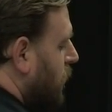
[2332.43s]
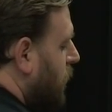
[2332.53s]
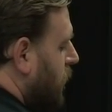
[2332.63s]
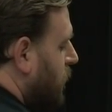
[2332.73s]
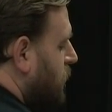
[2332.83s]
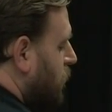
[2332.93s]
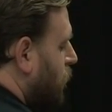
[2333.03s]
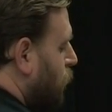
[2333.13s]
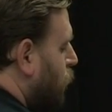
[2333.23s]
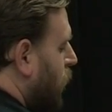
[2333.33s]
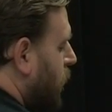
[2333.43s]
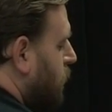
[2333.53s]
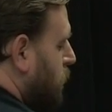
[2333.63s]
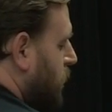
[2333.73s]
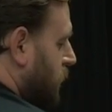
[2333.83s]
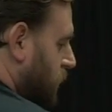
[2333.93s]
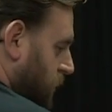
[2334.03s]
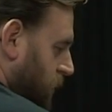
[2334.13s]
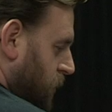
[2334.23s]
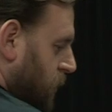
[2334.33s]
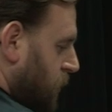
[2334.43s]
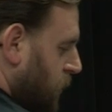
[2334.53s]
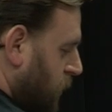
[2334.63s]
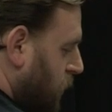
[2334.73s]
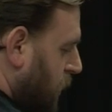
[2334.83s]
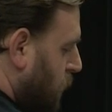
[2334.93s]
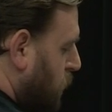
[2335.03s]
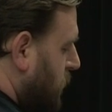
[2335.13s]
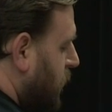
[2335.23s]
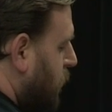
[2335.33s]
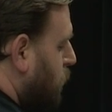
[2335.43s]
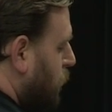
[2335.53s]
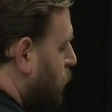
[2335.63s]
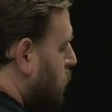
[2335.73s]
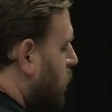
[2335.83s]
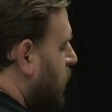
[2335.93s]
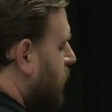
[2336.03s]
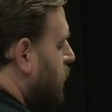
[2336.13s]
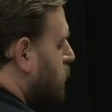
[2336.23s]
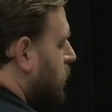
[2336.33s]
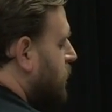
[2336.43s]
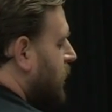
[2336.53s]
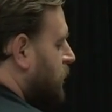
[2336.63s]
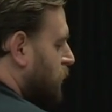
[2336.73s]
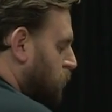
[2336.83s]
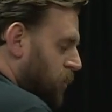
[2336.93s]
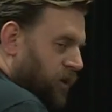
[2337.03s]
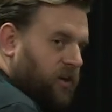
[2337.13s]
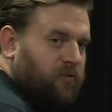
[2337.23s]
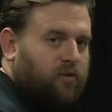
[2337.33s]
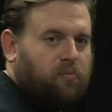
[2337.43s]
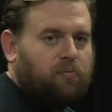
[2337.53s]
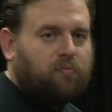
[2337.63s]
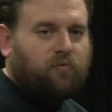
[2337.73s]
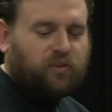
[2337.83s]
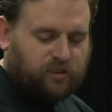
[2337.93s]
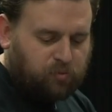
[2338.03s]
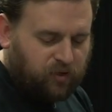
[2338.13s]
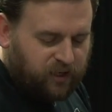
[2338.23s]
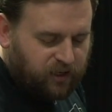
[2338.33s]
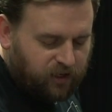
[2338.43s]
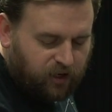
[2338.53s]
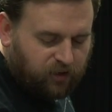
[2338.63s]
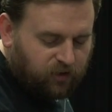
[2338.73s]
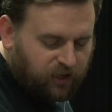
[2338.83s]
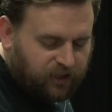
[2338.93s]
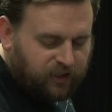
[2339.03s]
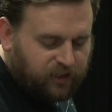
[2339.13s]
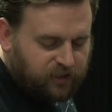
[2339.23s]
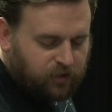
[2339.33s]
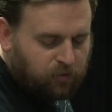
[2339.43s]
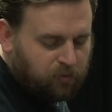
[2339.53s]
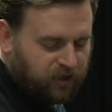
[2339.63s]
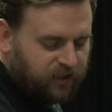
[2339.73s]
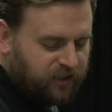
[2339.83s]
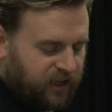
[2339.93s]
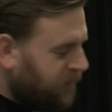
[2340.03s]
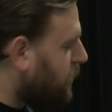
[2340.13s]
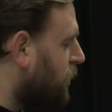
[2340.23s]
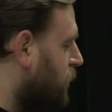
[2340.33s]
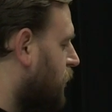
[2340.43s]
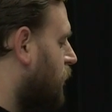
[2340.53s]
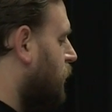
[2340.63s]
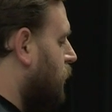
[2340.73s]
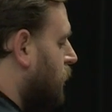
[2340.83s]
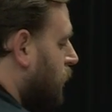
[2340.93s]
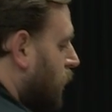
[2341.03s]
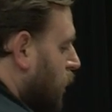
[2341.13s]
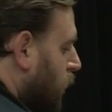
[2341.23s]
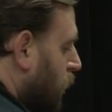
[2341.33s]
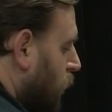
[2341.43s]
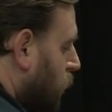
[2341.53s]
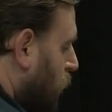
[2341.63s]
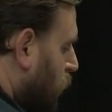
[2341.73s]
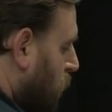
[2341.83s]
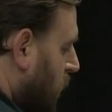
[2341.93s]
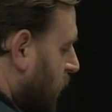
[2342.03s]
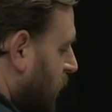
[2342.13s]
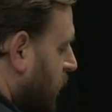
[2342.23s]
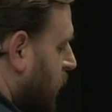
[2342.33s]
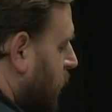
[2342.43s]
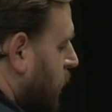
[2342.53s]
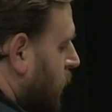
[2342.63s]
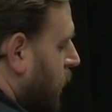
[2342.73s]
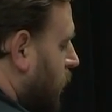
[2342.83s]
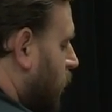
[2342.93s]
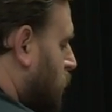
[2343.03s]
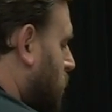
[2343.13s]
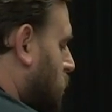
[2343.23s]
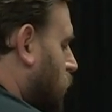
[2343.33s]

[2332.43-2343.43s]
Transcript: And it's all frayed, but you know, that would be terrible for blending, but it's actually pretty good for just putting in color like this or making textures. You know, when you're painting, a lot of people